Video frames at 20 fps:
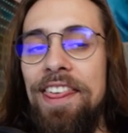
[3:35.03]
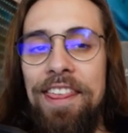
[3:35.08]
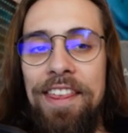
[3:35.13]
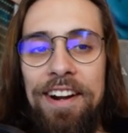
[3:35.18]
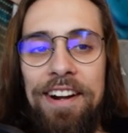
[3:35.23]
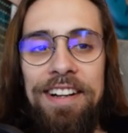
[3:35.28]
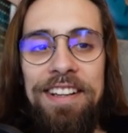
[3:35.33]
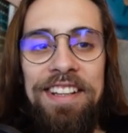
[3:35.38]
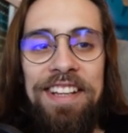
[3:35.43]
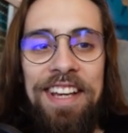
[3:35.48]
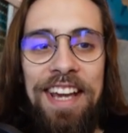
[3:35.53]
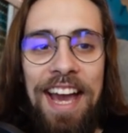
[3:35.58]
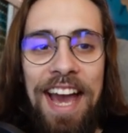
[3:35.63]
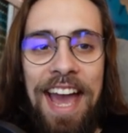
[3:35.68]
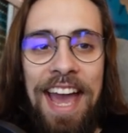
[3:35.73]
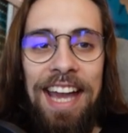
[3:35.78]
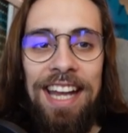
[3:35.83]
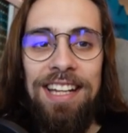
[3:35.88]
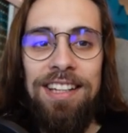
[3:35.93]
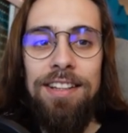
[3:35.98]

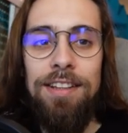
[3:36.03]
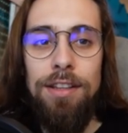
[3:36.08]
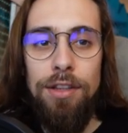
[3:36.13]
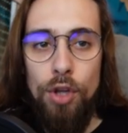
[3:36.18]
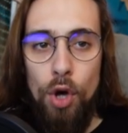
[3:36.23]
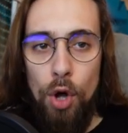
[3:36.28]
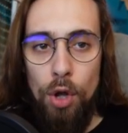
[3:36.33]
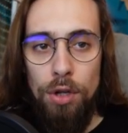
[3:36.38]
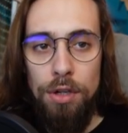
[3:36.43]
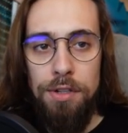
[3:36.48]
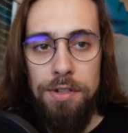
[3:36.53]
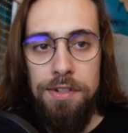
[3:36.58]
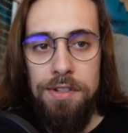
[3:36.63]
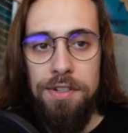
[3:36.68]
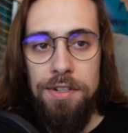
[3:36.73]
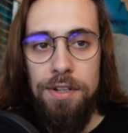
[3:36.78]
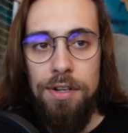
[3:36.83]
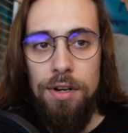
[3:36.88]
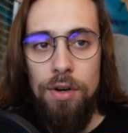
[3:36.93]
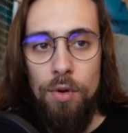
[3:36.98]

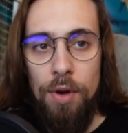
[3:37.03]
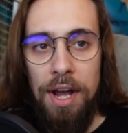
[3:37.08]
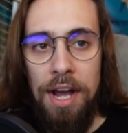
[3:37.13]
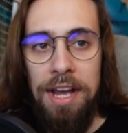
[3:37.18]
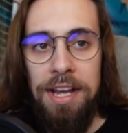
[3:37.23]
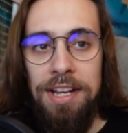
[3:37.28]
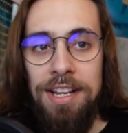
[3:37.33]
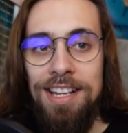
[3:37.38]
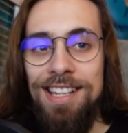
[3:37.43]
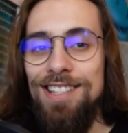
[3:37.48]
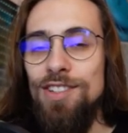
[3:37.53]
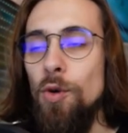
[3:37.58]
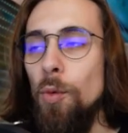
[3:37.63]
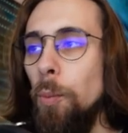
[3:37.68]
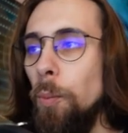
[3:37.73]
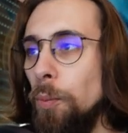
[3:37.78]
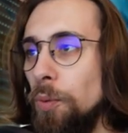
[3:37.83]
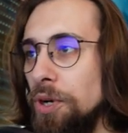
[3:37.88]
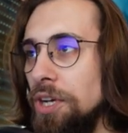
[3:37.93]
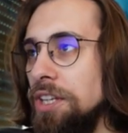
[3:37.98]
$38 okay so
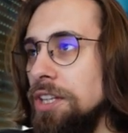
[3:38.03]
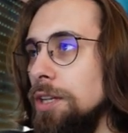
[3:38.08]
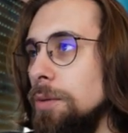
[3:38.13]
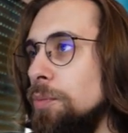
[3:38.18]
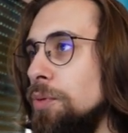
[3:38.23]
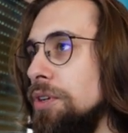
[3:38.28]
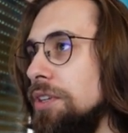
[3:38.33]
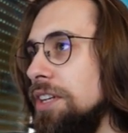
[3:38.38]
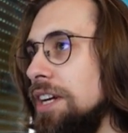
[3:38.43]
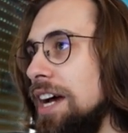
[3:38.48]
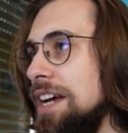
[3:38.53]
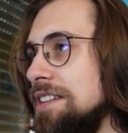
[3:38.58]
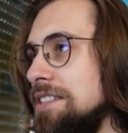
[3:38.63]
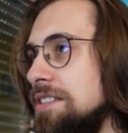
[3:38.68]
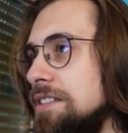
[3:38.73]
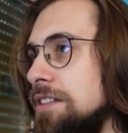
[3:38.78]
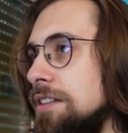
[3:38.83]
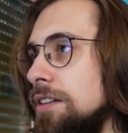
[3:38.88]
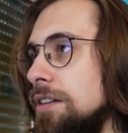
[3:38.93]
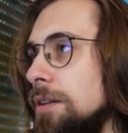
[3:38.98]
pretty pretty nice
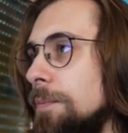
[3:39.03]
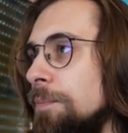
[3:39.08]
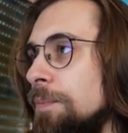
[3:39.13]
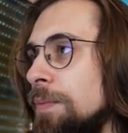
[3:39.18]
deal